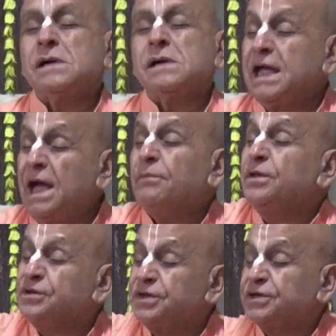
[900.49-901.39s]
I have
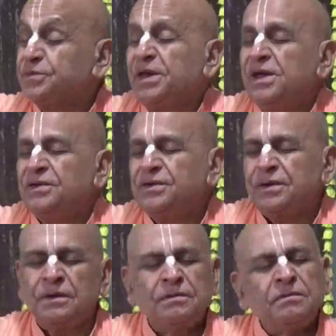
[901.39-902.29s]
this experience.
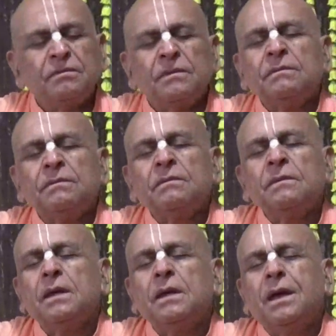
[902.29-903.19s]

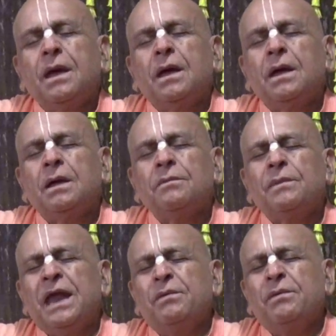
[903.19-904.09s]

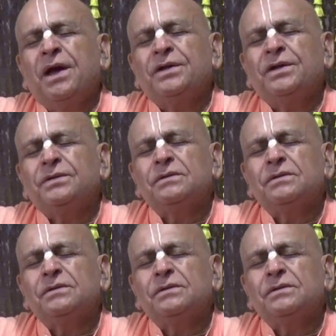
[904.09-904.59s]
When I was